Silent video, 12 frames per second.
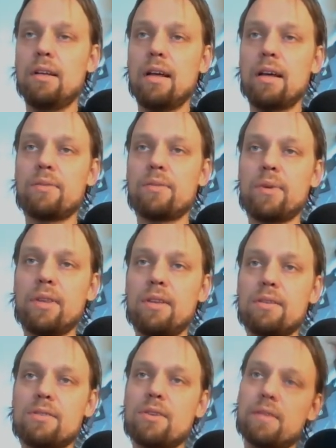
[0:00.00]
And with
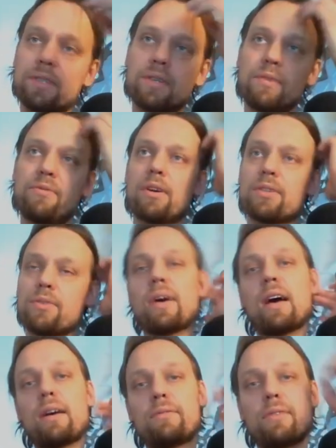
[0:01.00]
this JavaScript function,
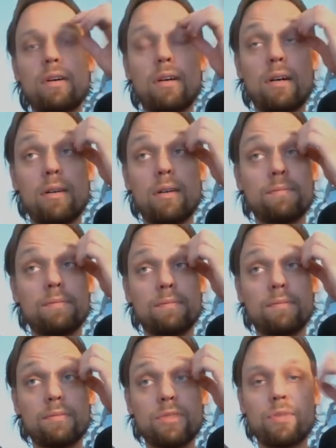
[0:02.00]
we have
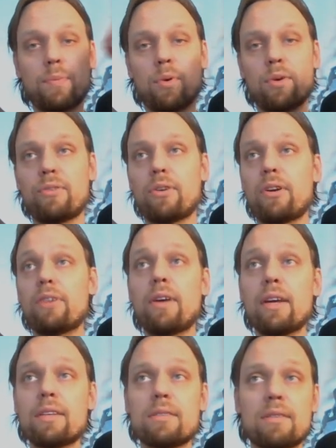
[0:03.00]
support for
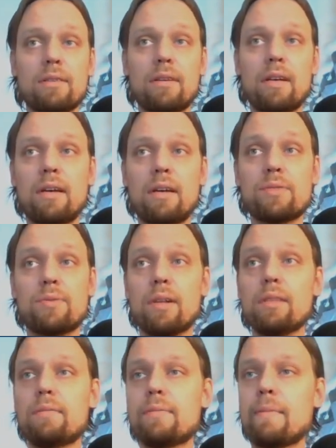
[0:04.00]
arrays as well.